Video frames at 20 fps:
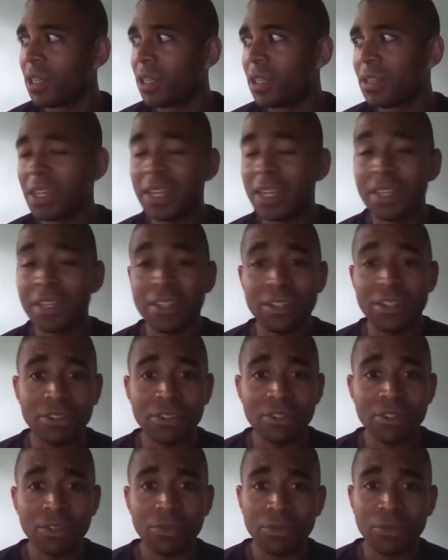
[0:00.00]
10
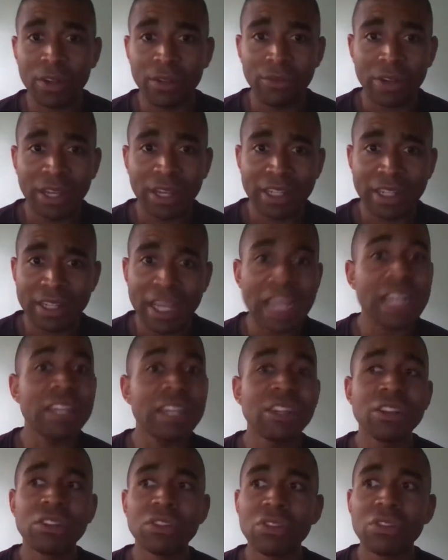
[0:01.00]
years. When I read 10
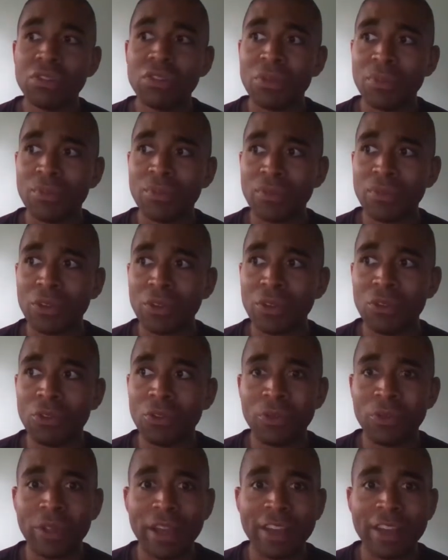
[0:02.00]
years,
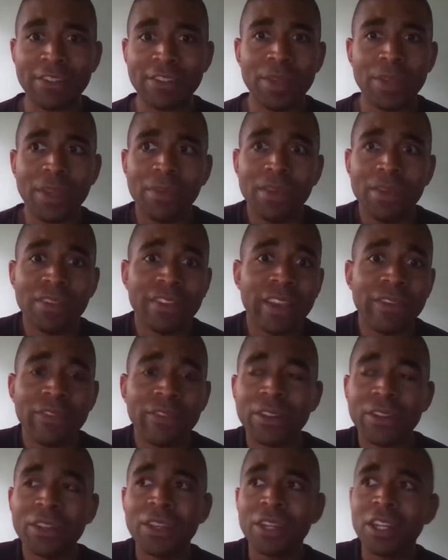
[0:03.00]
no less, maybe
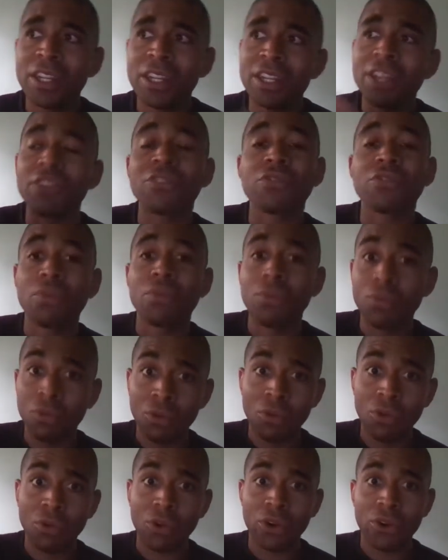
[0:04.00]
7. 10 years
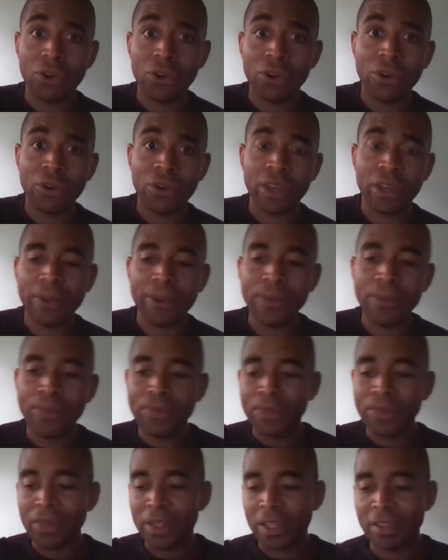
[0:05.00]
more. Okay,
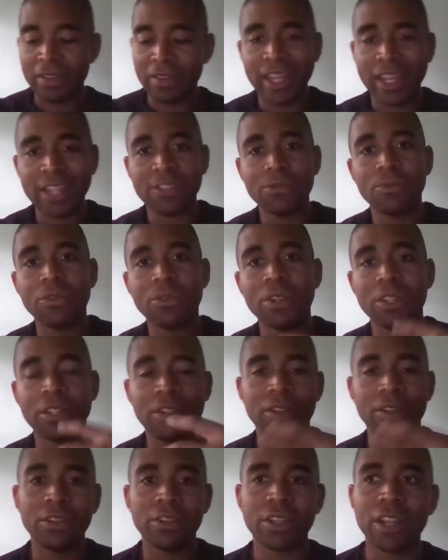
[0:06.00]
because that's
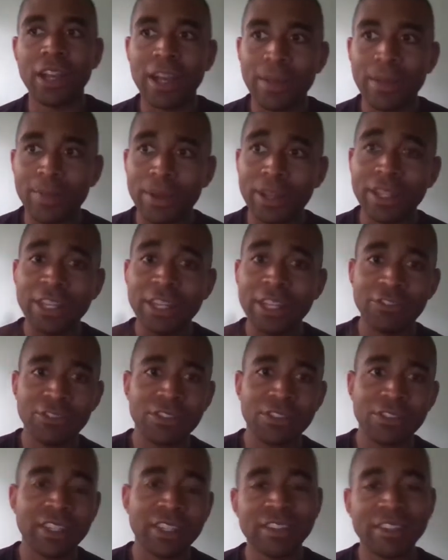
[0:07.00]
when compound
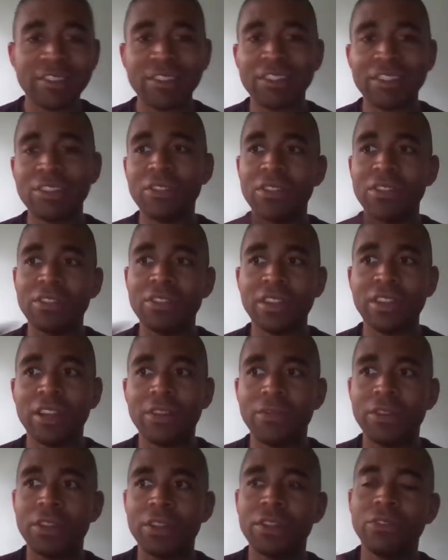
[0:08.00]
interest kicks in and all that
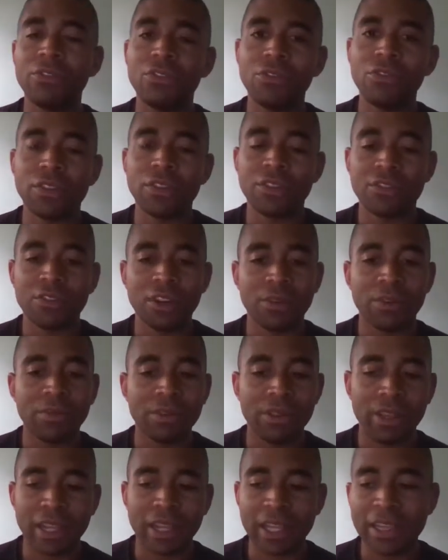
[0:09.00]
stuff, and you can start
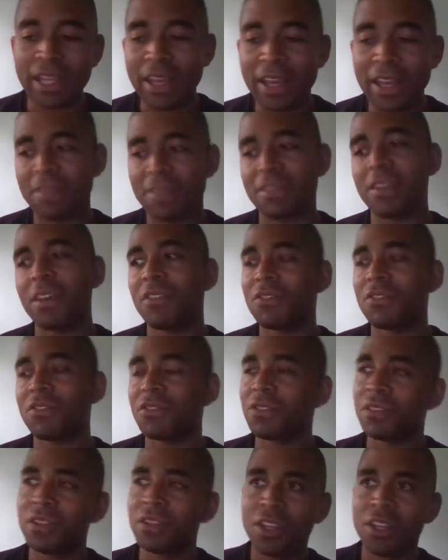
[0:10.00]
with like $1,000
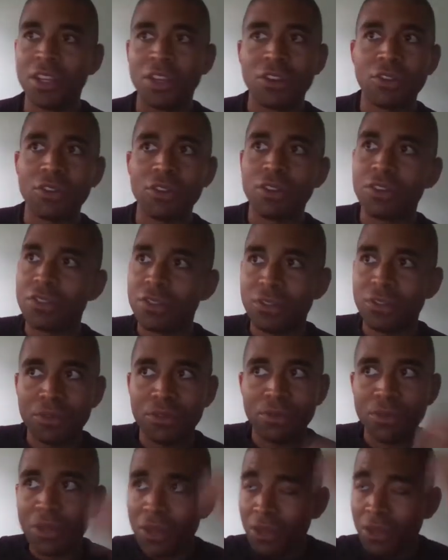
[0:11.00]
and grow to,